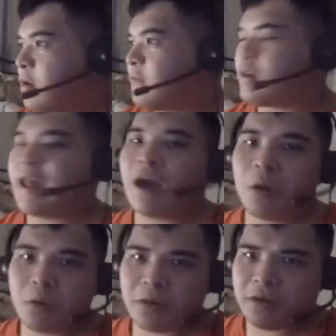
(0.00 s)
for
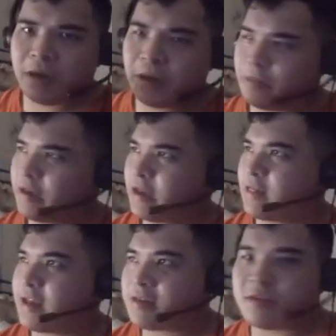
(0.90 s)
now, uh, the
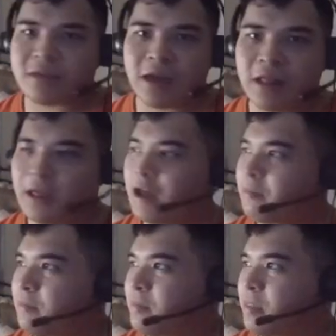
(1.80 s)
Lexus
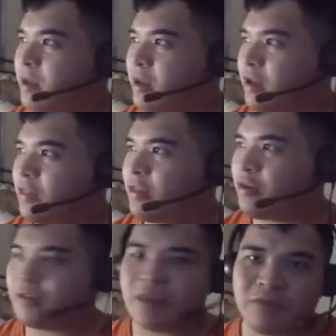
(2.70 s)
LM uh,
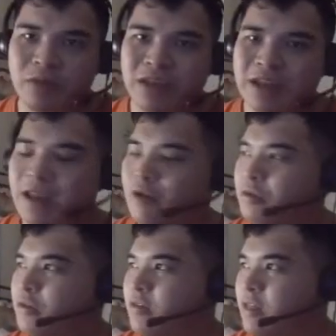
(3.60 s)
they they've only
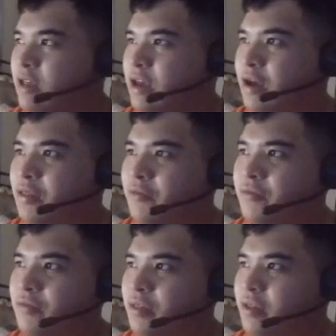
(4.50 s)
announced the uh, the
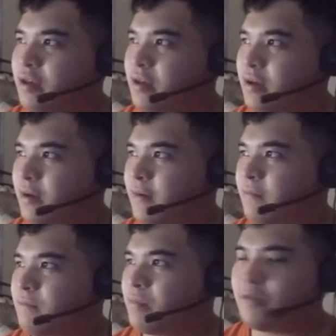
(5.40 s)
the
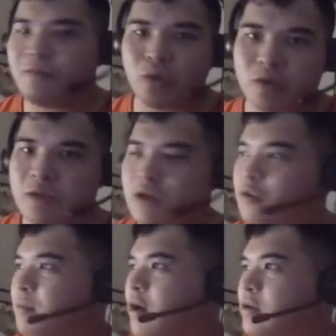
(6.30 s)
um, the four
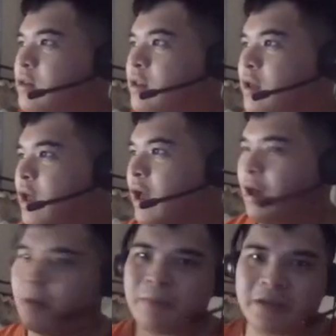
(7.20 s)
seater model,
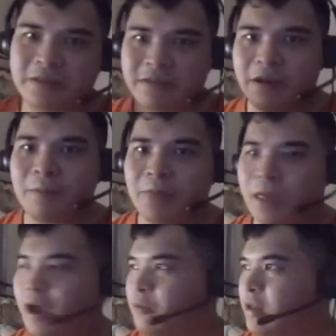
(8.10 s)
uh, but um,
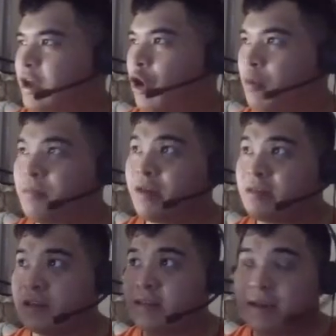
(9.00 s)
I really hope
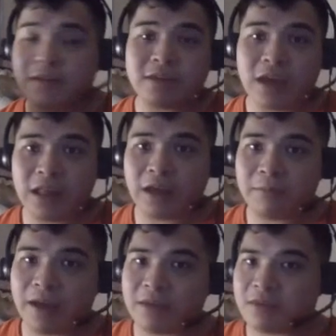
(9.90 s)
that the Lexus
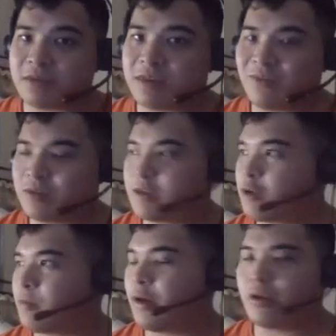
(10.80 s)
LM has a seven
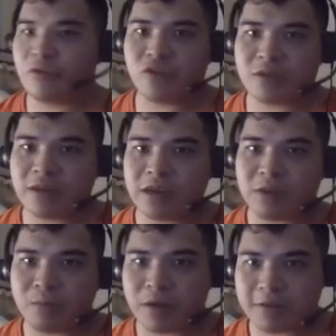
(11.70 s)
seater model just like
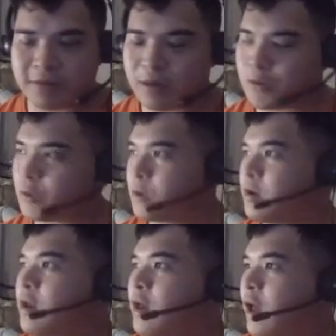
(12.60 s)
its predecessor,
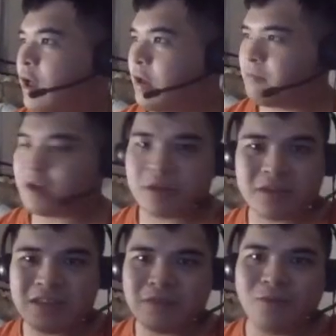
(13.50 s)
uh,
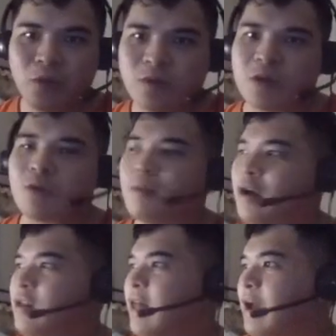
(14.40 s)
because the four seater
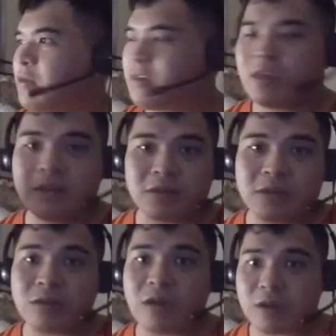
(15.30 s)
model I would say this
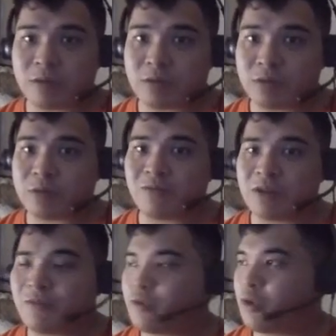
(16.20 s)
is
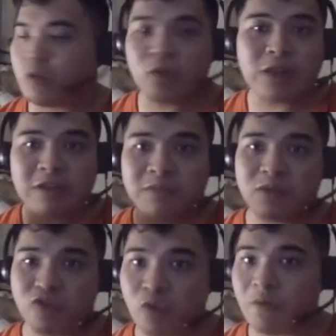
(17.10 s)
exclusively for those who like to
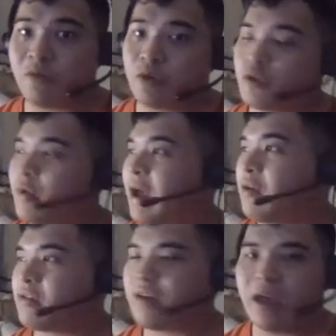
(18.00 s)
be chauffeured
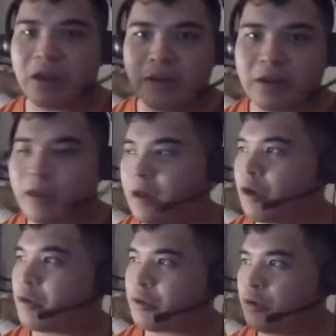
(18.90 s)
around and
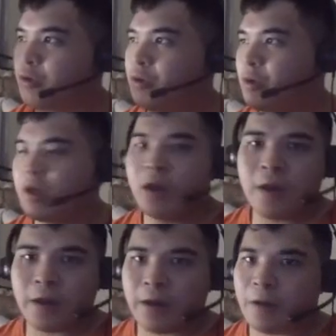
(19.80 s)
and also
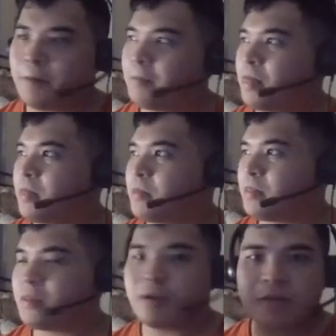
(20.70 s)
um,
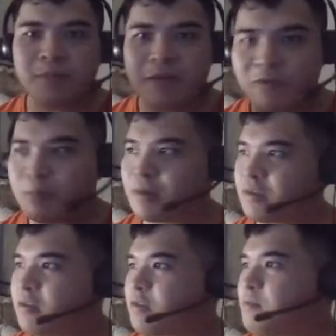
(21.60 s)
it's meant for
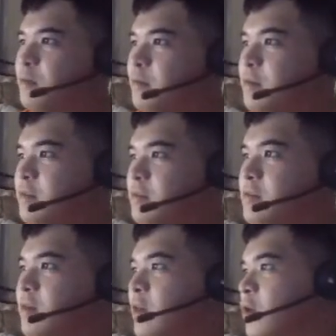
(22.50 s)
business
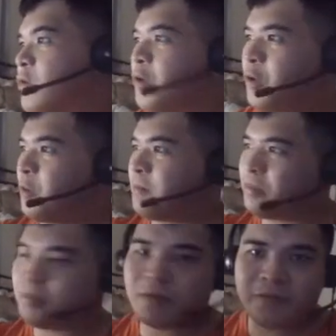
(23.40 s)
purposes. So
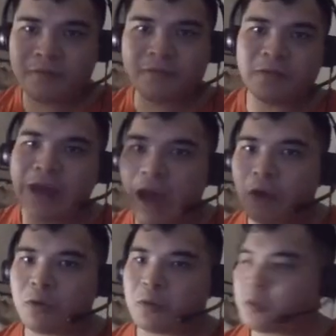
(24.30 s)
for
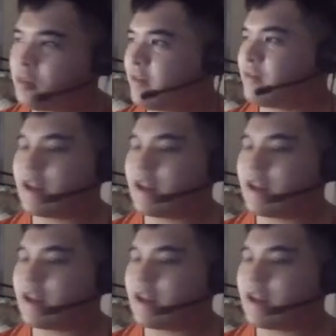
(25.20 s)
now, they've